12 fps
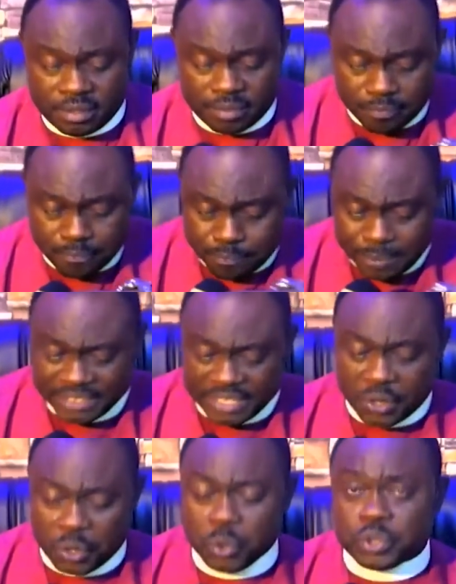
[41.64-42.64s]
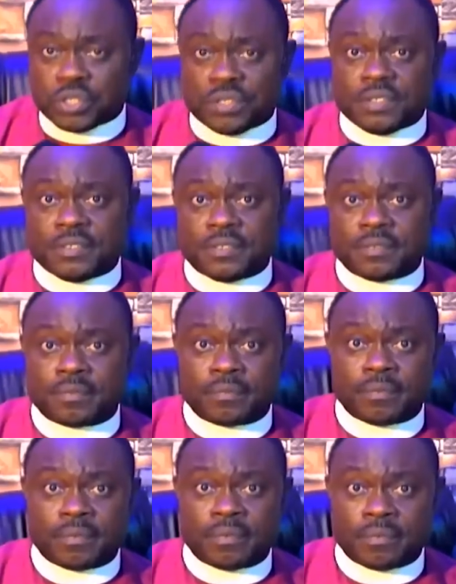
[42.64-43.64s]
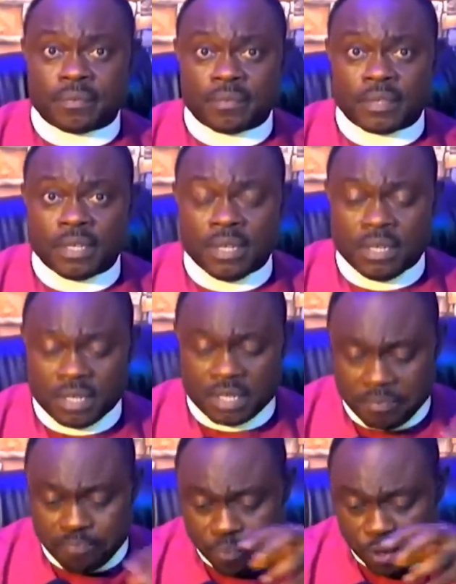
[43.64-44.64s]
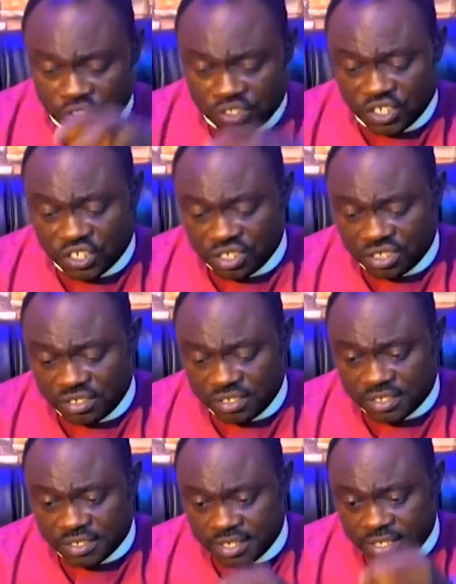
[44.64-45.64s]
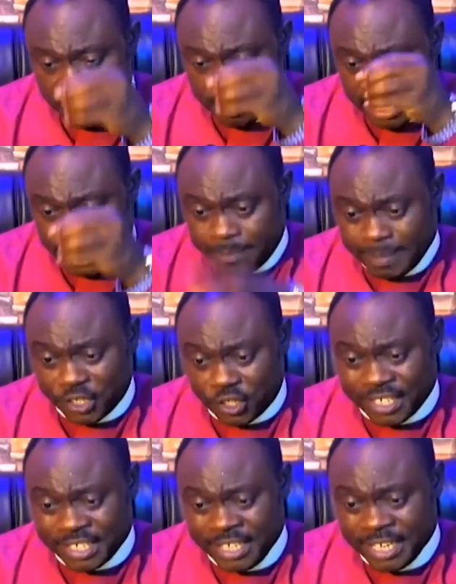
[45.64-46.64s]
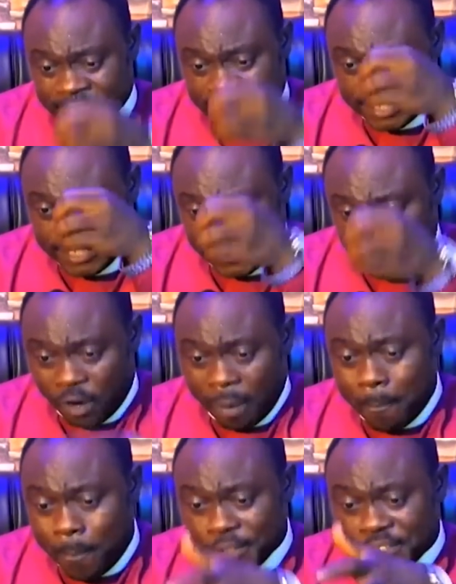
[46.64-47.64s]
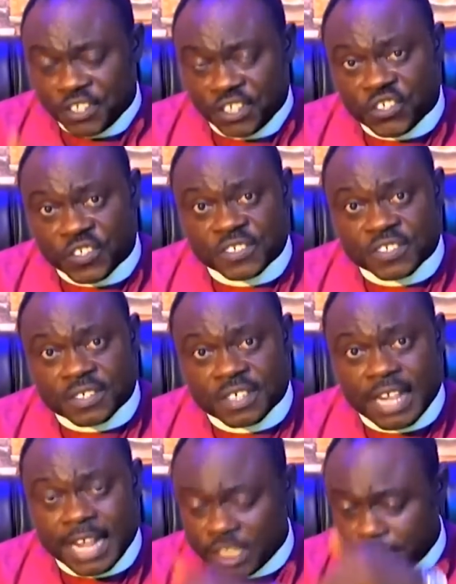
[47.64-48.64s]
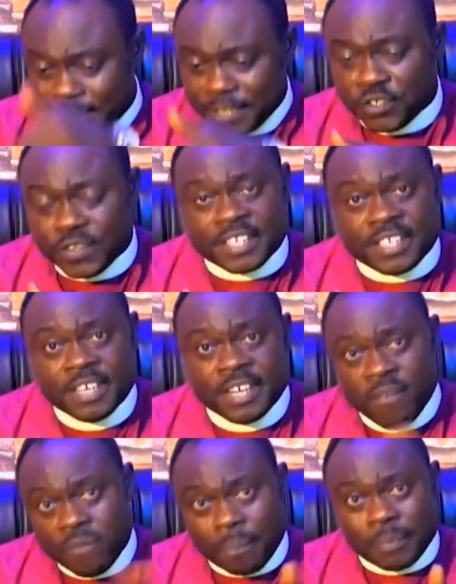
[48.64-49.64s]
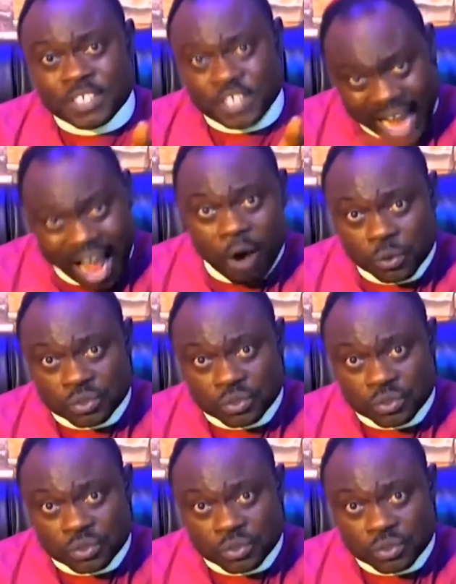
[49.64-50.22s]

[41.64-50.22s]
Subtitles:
Persecution. The politicians, especially the top politicians, especially from the south.